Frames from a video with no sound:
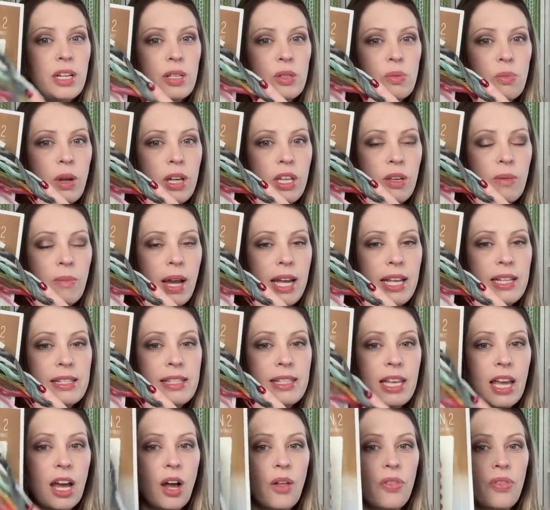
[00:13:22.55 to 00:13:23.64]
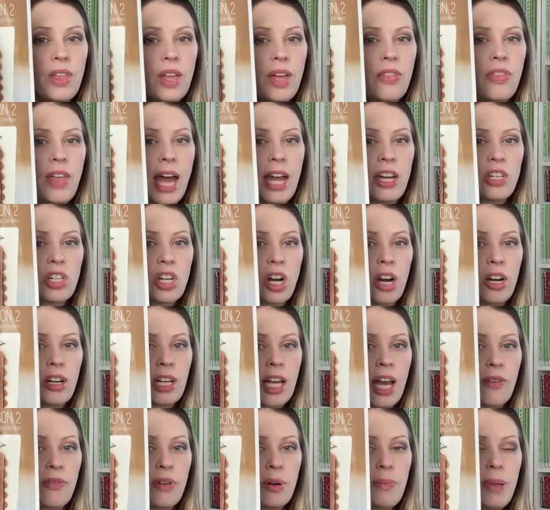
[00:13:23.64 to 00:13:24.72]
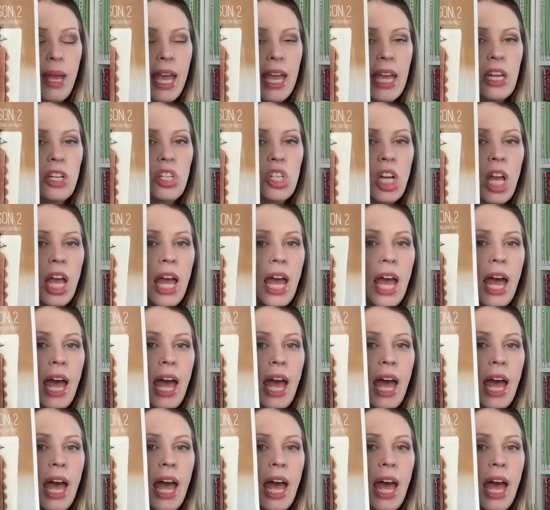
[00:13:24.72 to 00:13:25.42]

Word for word: as what you might see on that chart cover page.